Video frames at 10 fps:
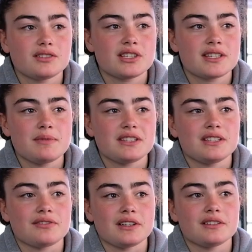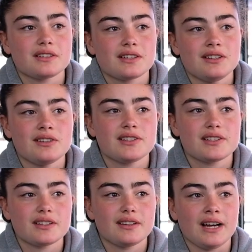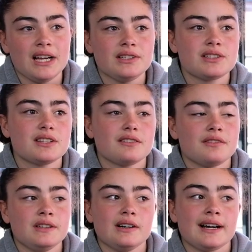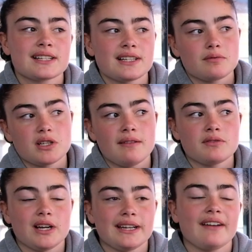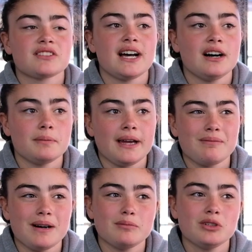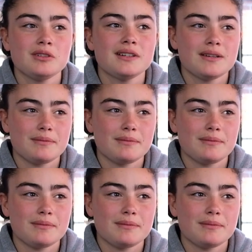It was just a bit different because I used to feel like sometimes I'd have to help out mum more,